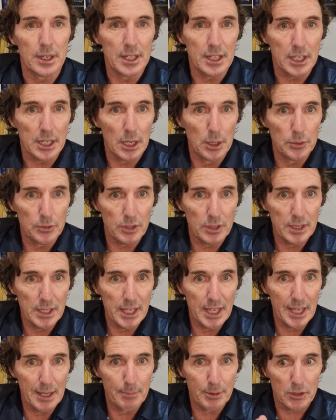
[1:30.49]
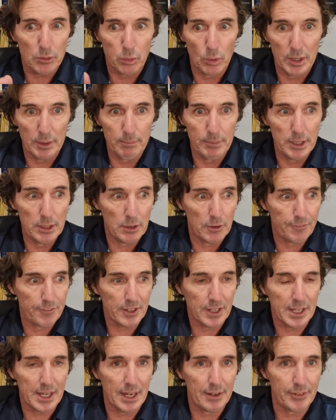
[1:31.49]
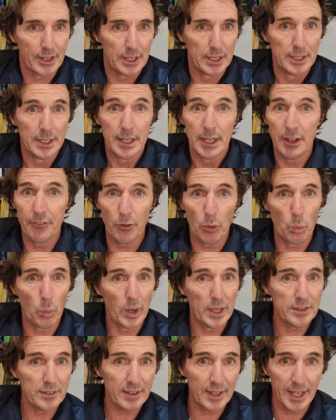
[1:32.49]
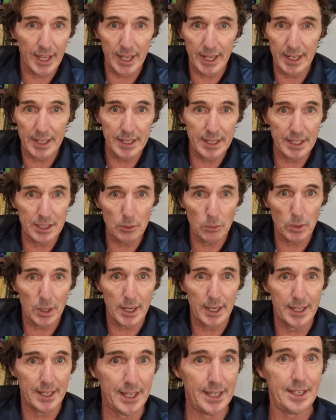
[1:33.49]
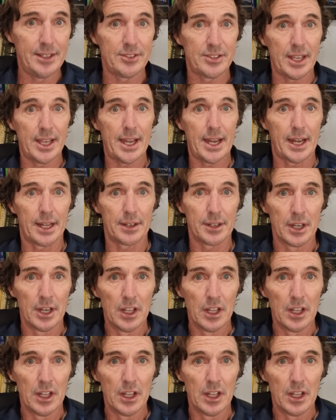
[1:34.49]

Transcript: It goes in the air between mid-off and cover. If it went to hand either way, he's out.